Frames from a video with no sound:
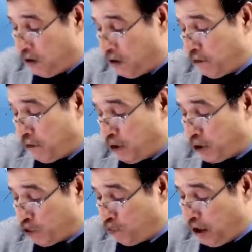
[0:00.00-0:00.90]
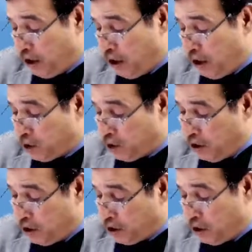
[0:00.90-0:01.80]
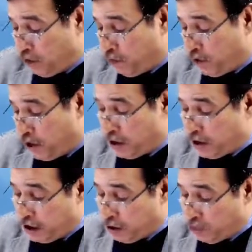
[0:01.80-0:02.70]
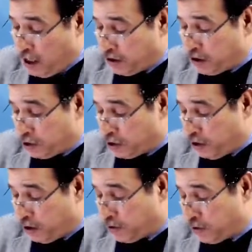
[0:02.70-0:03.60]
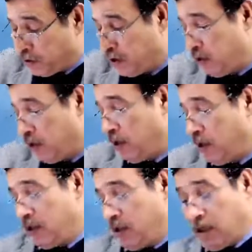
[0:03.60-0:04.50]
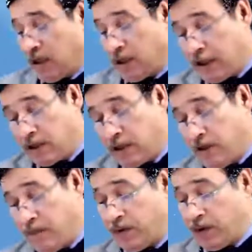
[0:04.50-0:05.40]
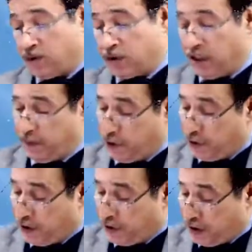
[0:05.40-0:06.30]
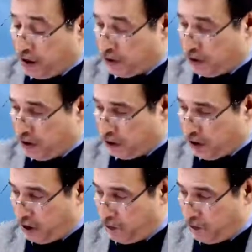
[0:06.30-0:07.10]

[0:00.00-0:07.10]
which one need to incur when it acquires the shares, correct? Stamp duties, etc.